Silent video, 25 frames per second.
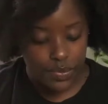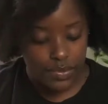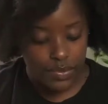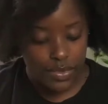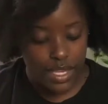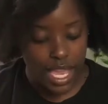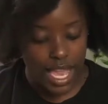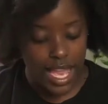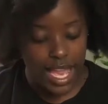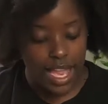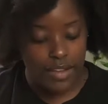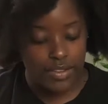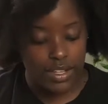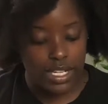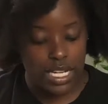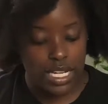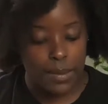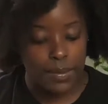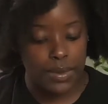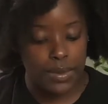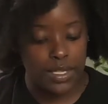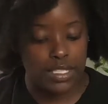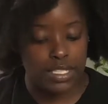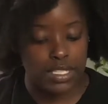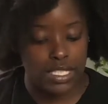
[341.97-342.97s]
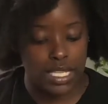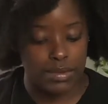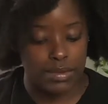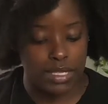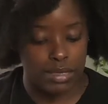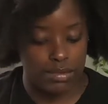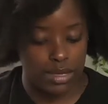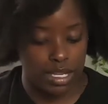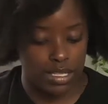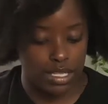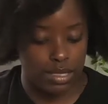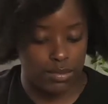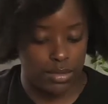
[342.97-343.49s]
I have a couple of tips
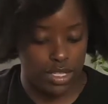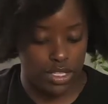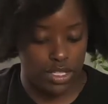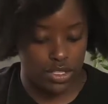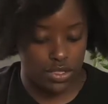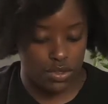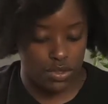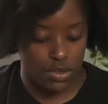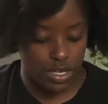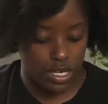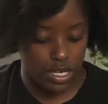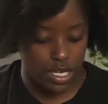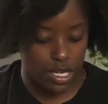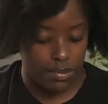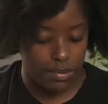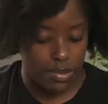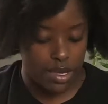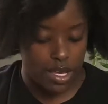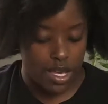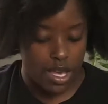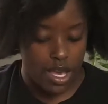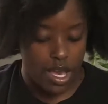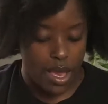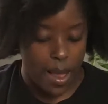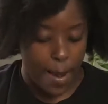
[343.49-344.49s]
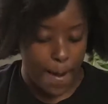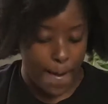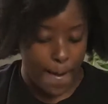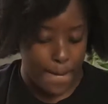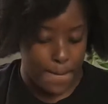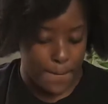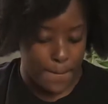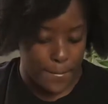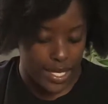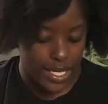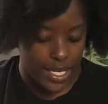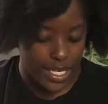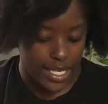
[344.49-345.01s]
about the menstrual cup,
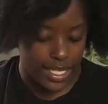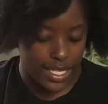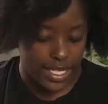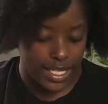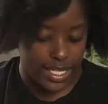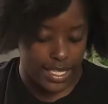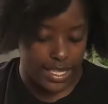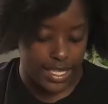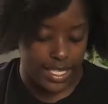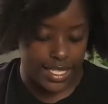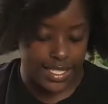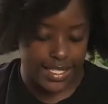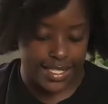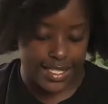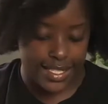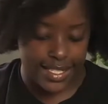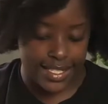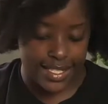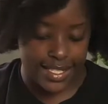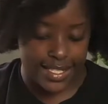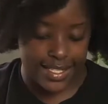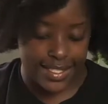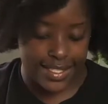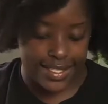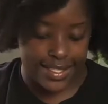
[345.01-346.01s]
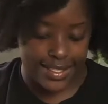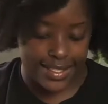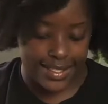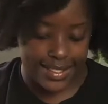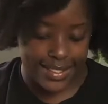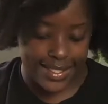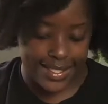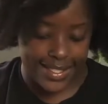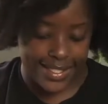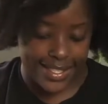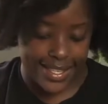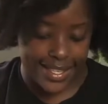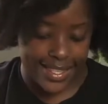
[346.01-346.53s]
but this is
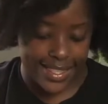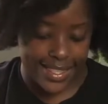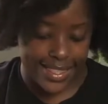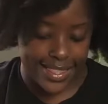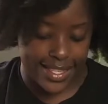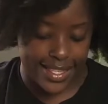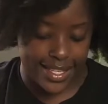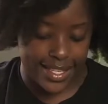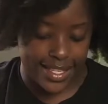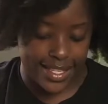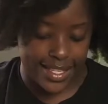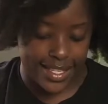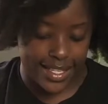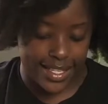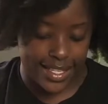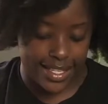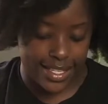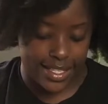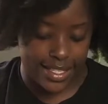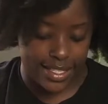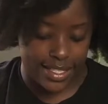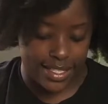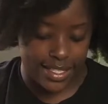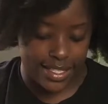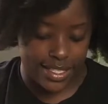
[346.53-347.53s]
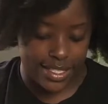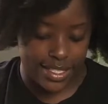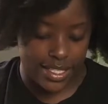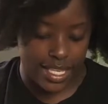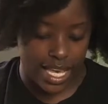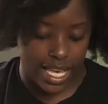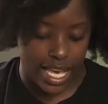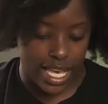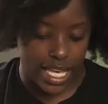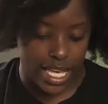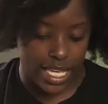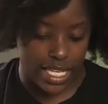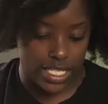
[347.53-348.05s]
the
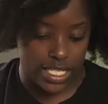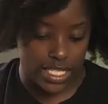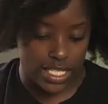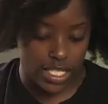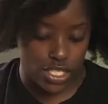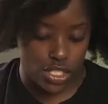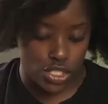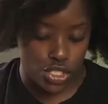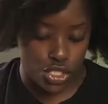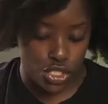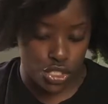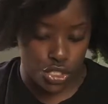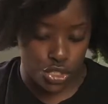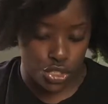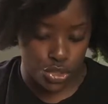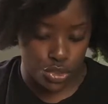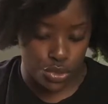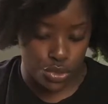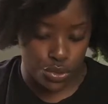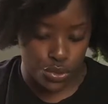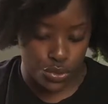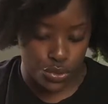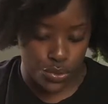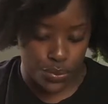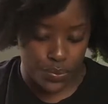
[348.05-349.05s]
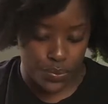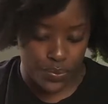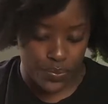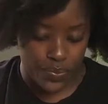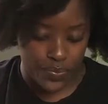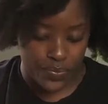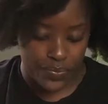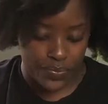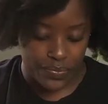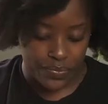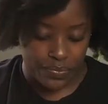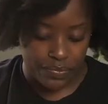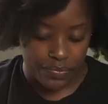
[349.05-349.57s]
size 2.
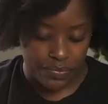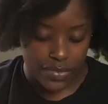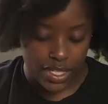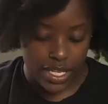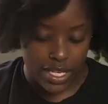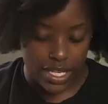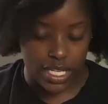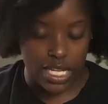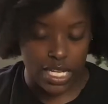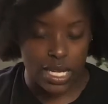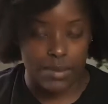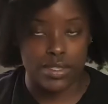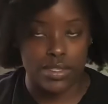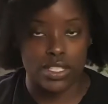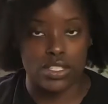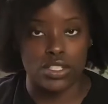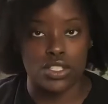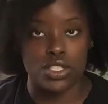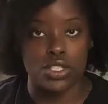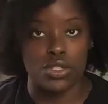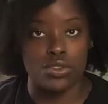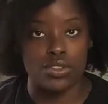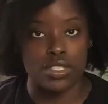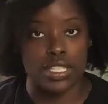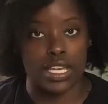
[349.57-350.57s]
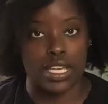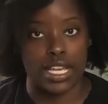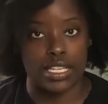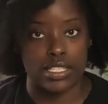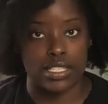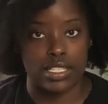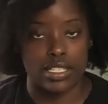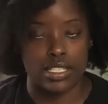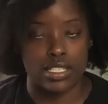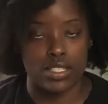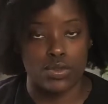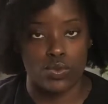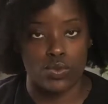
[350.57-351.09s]
It comes in 2
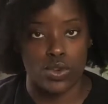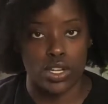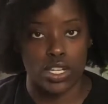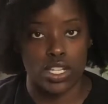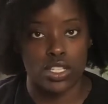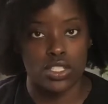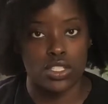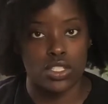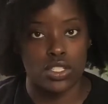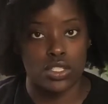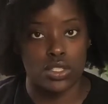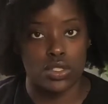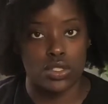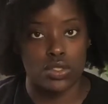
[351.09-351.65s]
sizes, 1 and 2.